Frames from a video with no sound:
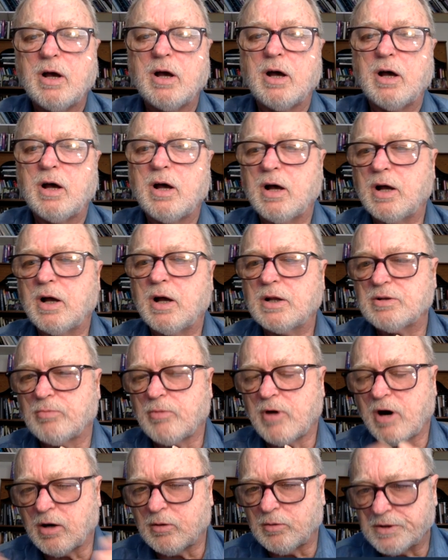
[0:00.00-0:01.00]
Uh,
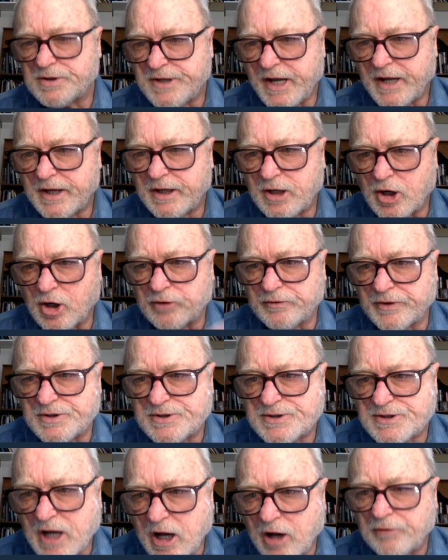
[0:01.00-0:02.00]
tomorrow will take care of
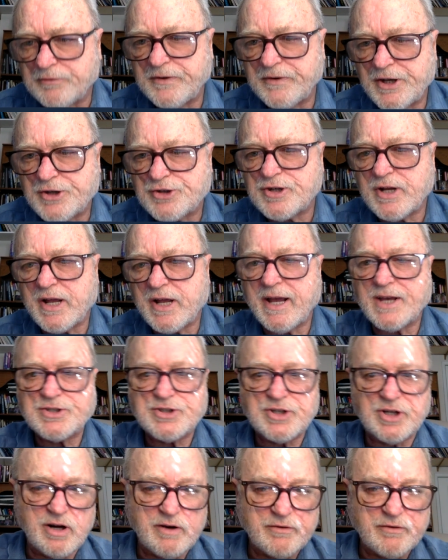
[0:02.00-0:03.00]
itself. Each day has
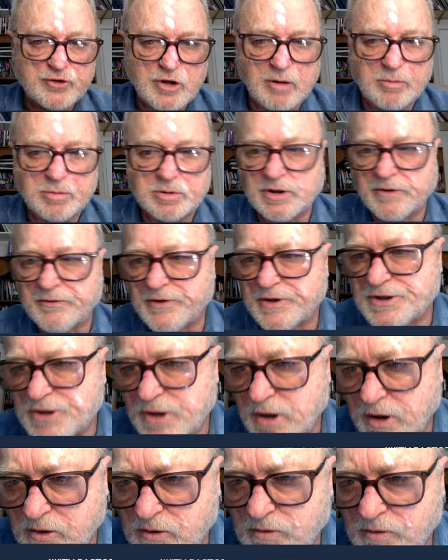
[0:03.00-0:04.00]
enough trouble of its
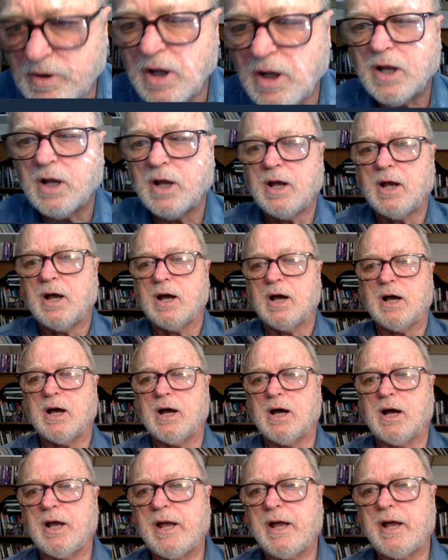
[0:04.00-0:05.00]
own.
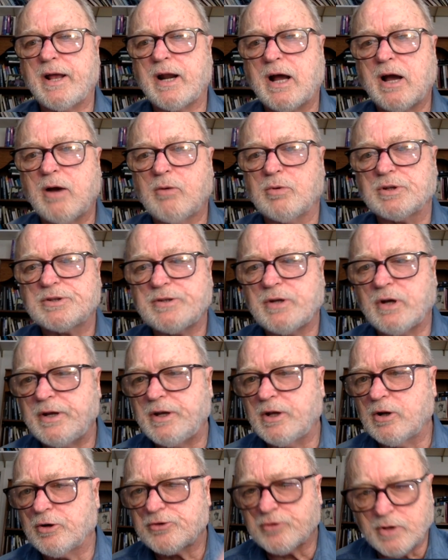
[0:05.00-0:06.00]
Uh, and I will tell,
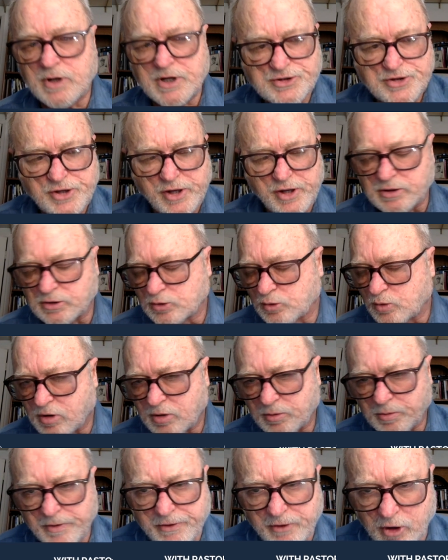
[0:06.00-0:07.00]
you know, trust in the
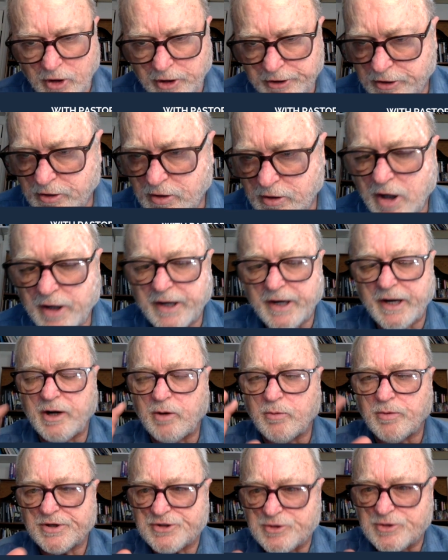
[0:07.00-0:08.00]
Lord with all your heart.
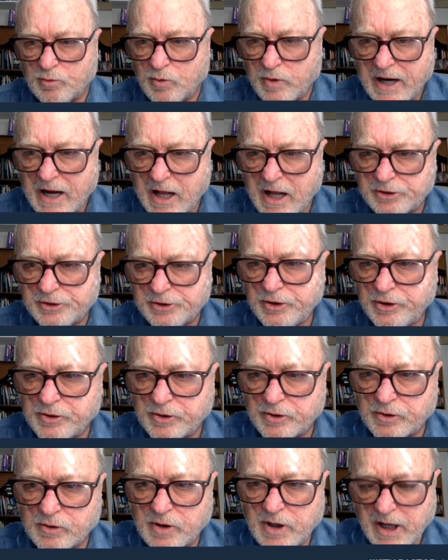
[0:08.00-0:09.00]
Anyway, so what I'll
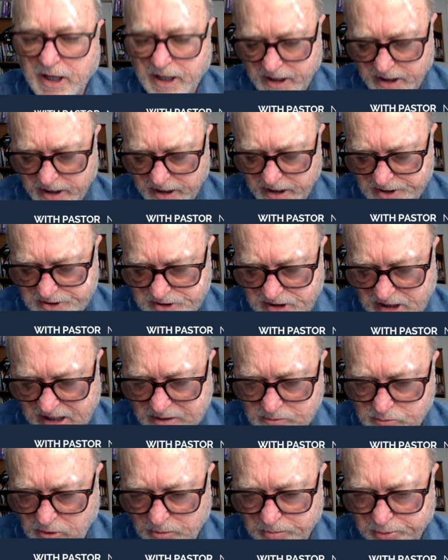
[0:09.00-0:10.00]
do is I
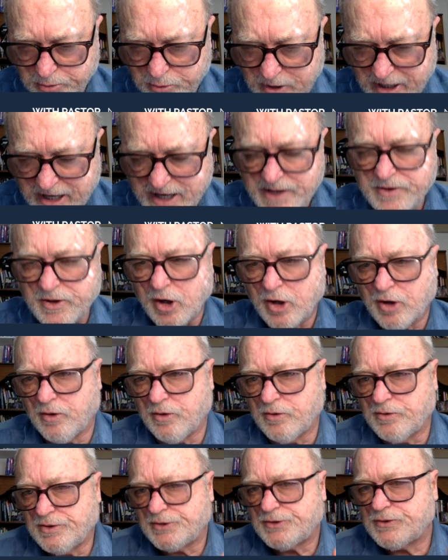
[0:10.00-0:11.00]
will pray
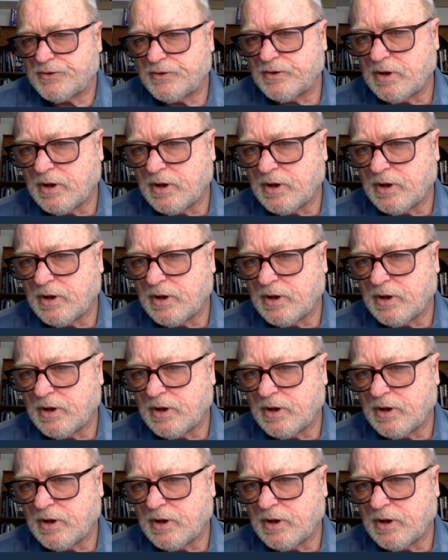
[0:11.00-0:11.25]
those